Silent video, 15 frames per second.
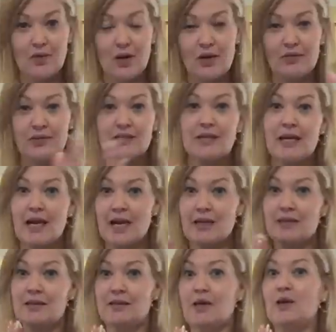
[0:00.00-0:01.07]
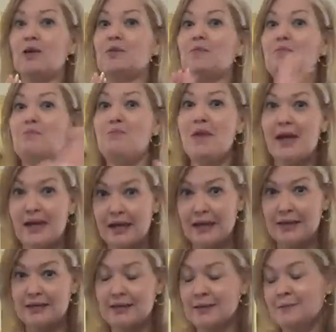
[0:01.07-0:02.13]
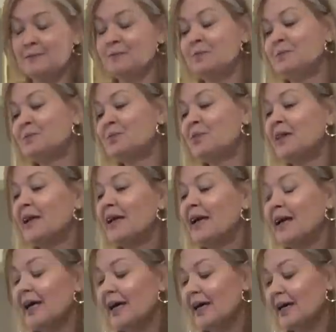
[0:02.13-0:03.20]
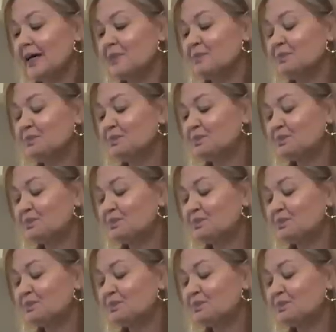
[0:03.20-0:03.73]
off today, so made it. Um,